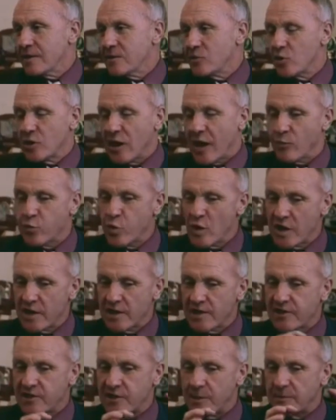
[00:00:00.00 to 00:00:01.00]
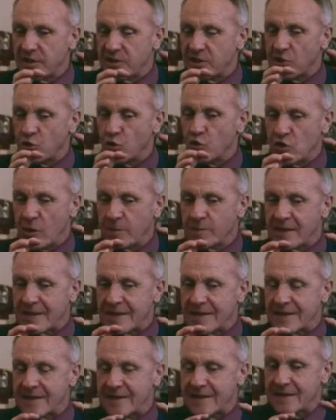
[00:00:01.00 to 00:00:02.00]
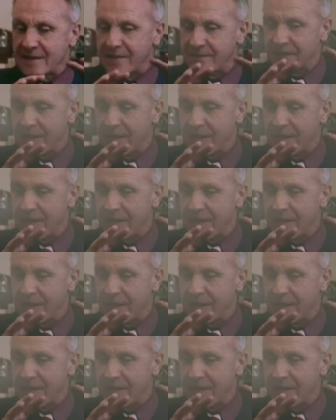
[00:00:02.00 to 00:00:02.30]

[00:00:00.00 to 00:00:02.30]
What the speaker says: So that I've willed somebody to do something, and